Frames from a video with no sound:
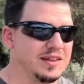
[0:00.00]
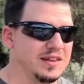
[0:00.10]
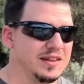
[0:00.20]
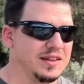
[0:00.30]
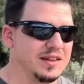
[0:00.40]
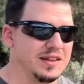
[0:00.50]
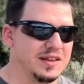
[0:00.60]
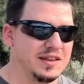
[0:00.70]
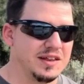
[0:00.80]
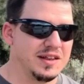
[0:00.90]

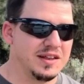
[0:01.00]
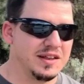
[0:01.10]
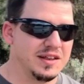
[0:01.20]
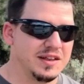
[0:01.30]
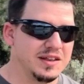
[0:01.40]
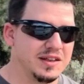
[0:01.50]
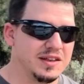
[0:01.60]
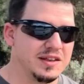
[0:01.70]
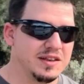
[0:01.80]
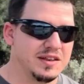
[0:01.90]

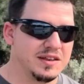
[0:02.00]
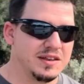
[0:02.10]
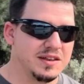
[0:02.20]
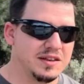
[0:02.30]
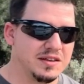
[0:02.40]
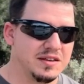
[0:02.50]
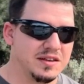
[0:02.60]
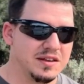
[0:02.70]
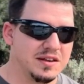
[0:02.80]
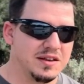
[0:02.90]

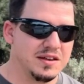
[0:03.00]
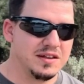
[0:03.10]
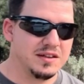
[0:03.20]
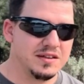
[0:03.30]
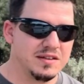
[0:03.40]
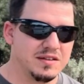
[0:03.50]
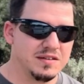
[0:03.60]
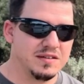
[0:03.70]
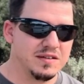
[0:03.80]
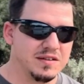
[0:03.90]

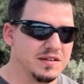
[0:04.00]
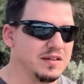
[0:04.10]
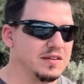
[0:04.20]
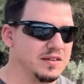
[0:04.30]
(silent)